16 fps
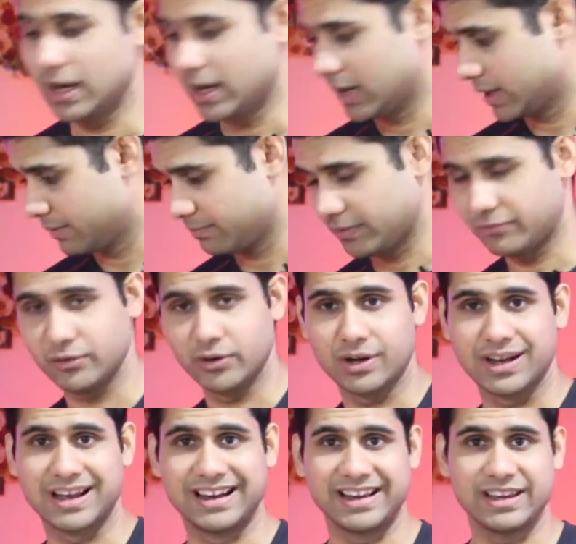If you're
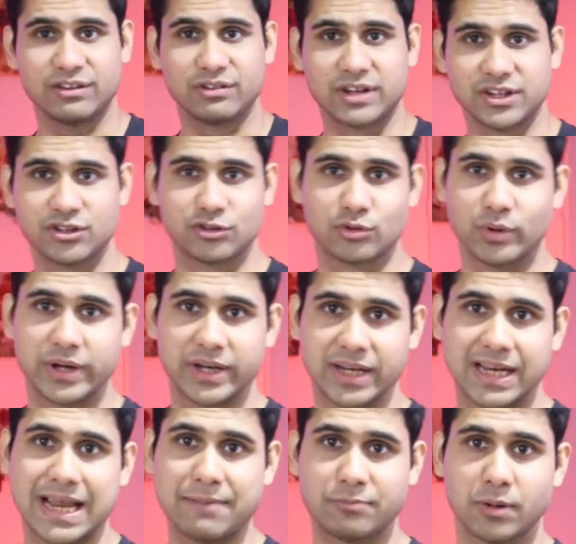a guy, you can just throw it
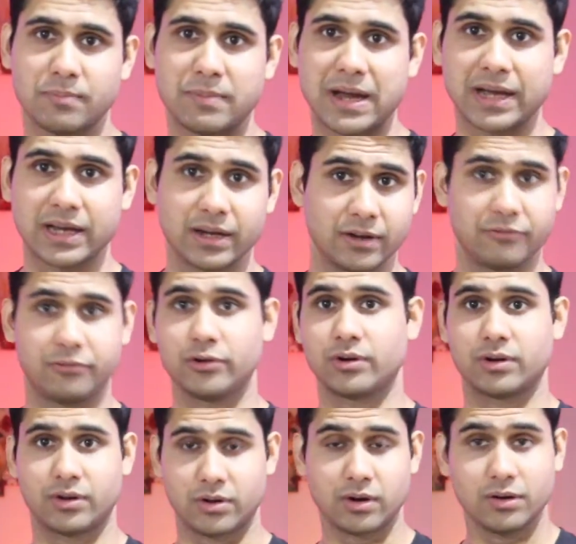in a laptop bag, and if you're
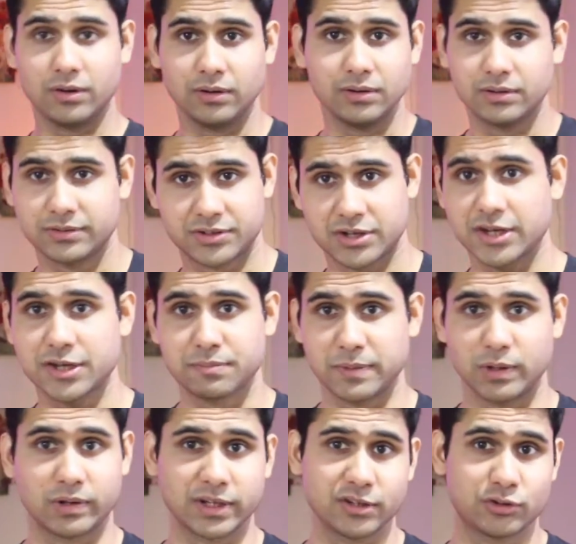a girl, trust
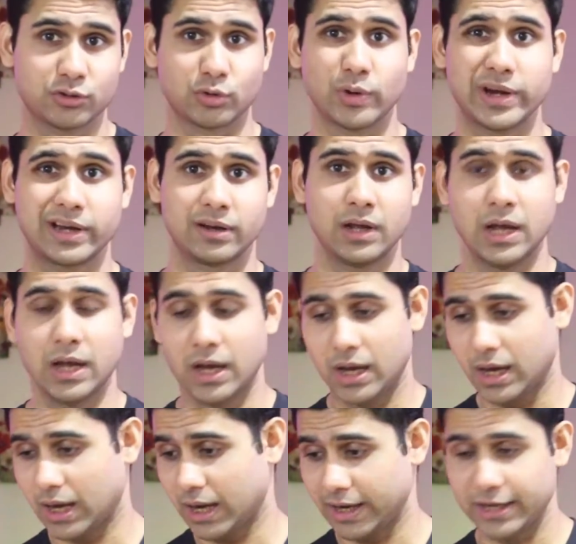me, you can just throw it
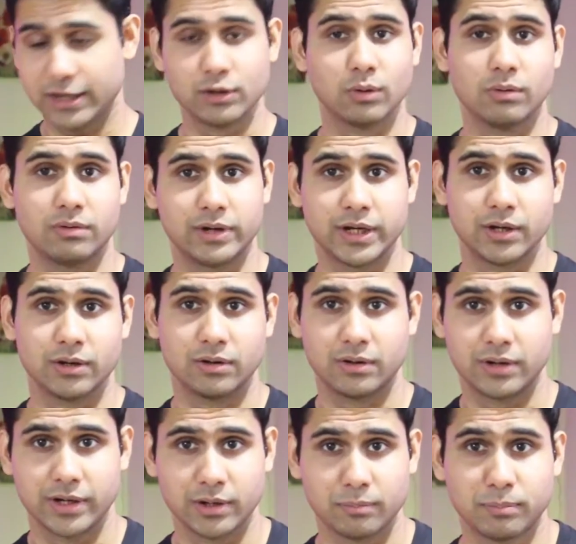in
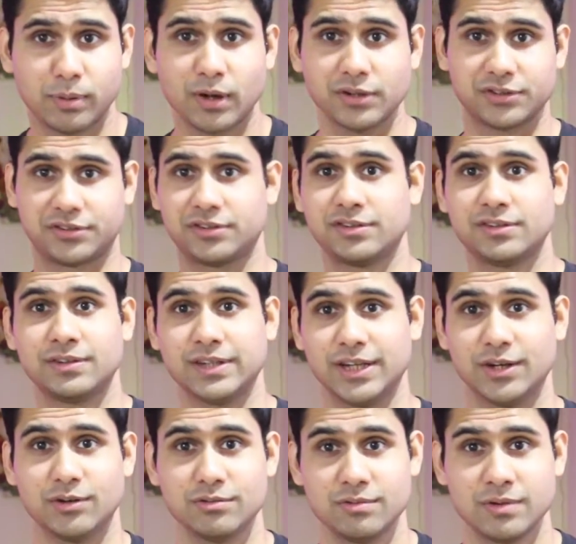your purse,
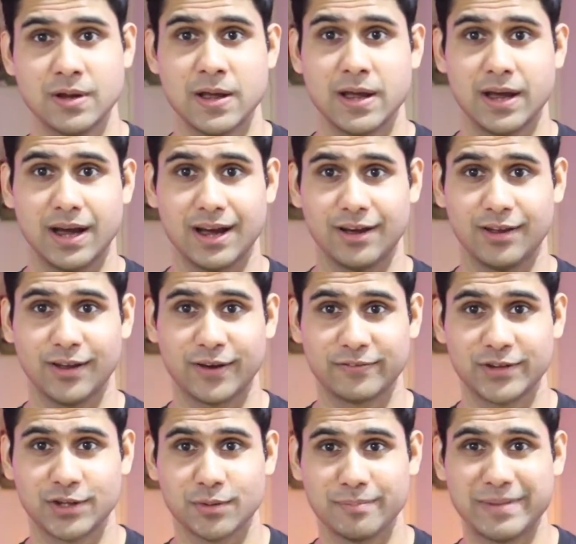along
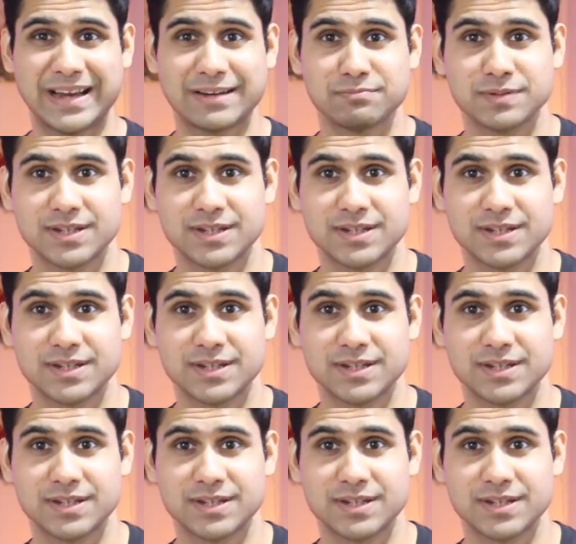with your makeup